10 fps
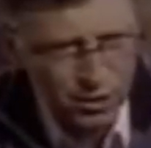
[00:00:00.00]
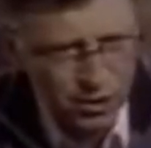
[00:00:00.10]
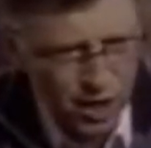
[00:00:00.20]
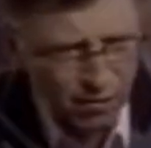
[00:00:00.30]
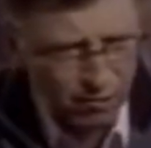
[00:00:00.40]

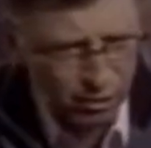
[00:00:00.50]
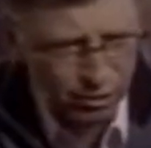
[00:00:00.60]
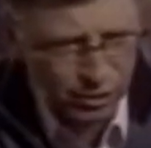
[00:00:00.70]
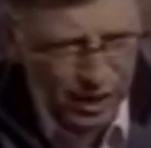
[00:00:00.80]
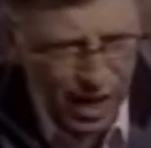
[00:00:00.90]
Never
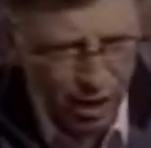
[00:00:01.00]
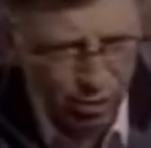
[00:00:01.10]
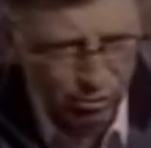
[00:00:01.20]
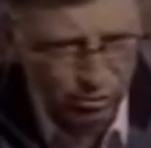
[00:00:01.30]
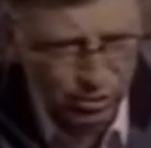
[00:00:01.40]

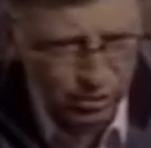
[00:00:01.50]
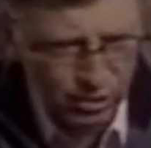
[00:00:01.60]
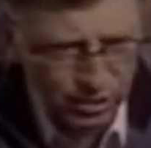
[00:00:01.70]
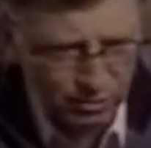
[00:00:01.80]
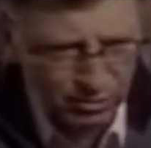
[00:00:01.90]
doubt
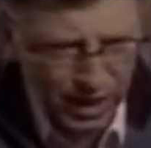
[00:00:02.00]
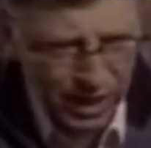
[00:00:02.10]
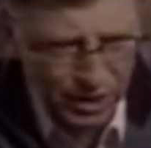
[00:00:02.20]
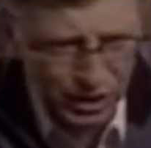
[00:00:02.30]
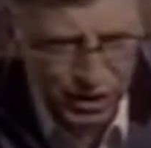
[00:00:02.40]
the
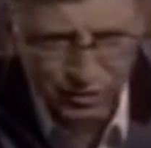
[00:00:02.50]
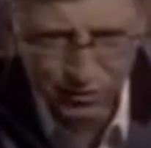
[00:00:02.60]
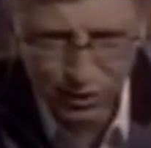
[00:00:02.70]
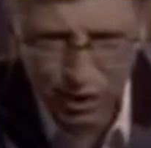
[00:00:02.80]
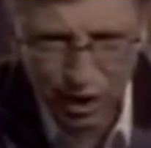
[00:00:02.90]
magic of
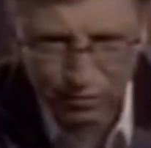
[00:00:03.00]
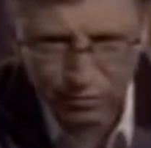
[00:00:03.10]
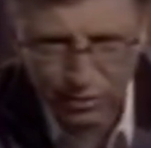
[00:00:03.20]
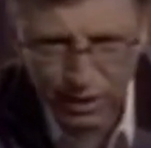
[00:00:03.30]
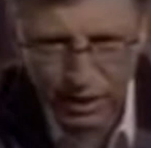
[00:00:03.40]

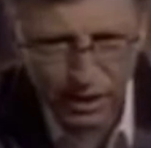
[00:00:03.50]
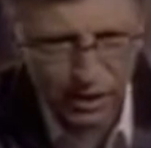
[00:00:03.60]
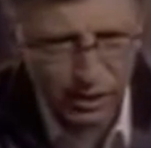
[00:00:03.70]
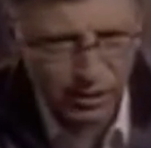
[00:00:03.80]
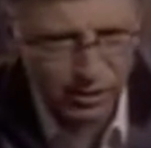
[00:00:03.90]

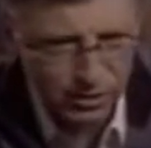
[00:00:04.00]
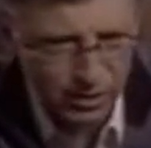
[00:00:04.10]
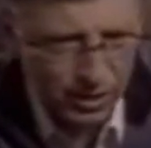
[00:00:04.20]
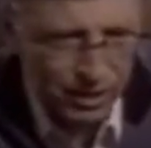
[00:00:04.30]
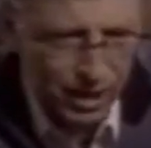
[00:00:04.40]
software.
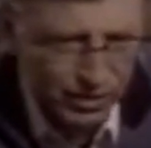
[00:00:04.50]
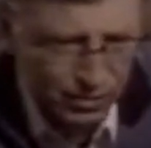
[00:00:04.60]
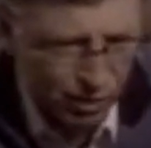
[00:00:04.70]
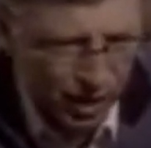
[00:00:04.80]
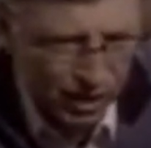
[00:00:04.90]
That's
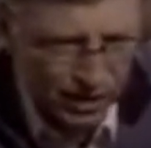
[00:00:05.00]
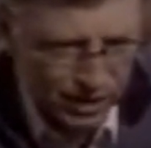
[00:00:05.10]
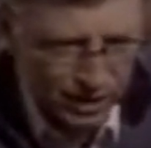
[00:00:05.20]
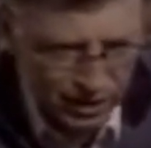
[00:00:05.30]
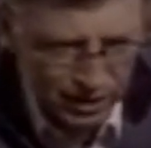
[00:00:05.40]
right,
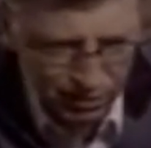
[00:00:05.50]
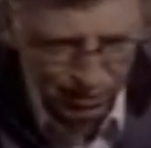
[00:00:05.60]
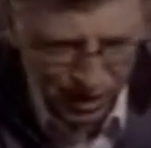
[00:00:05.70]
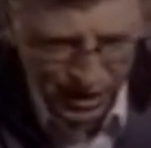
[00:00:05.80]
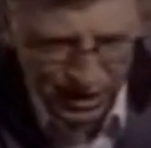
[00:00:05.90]
listen to
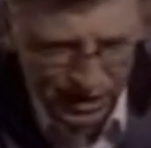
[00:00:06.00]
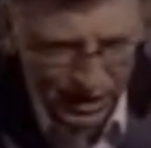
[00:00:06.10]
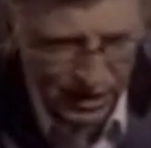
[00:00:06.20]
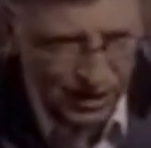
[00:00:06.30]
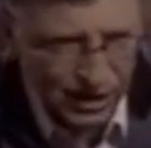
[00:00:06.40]
Chewbacca.